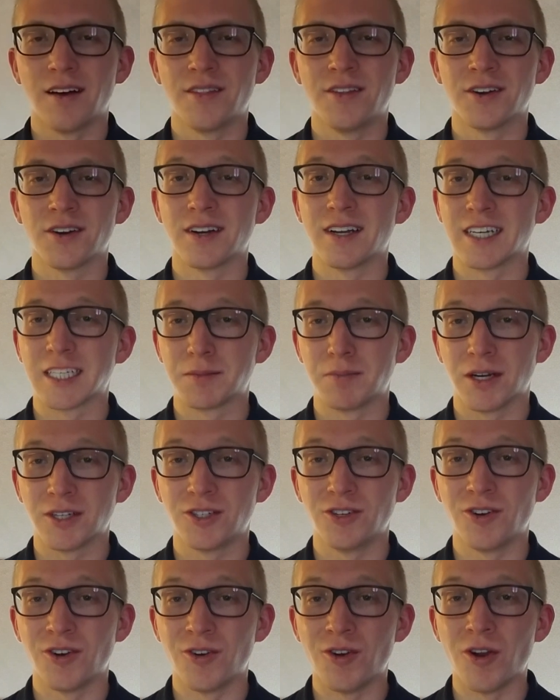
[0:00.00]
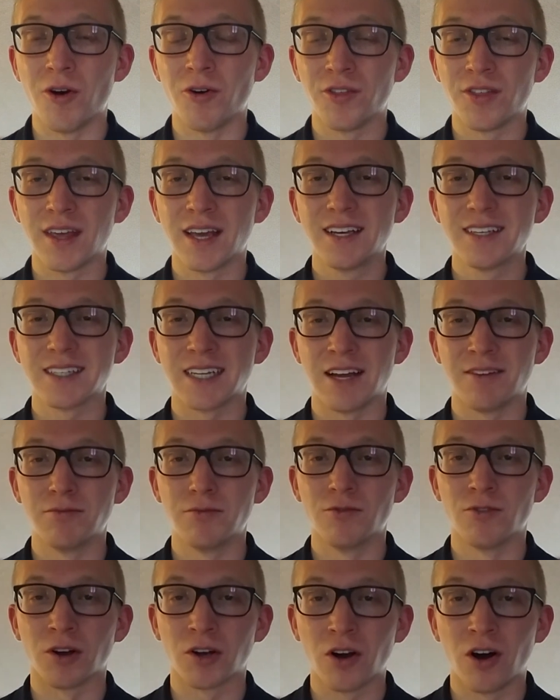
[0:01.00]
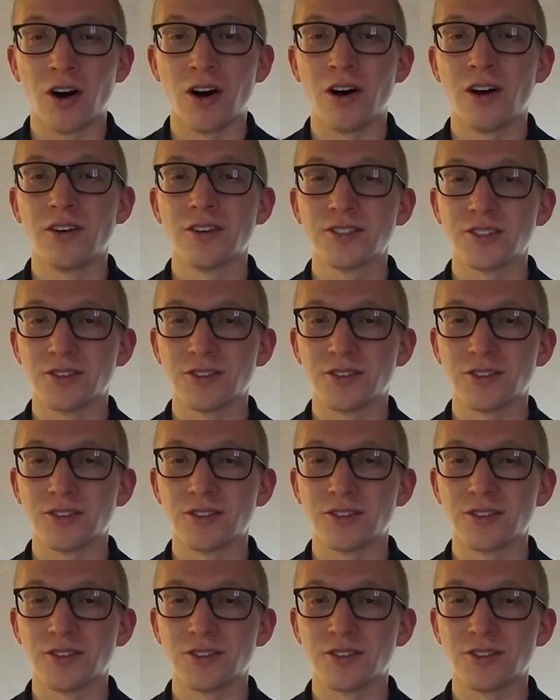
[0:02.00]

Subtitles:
They're going to expect you to know things and recall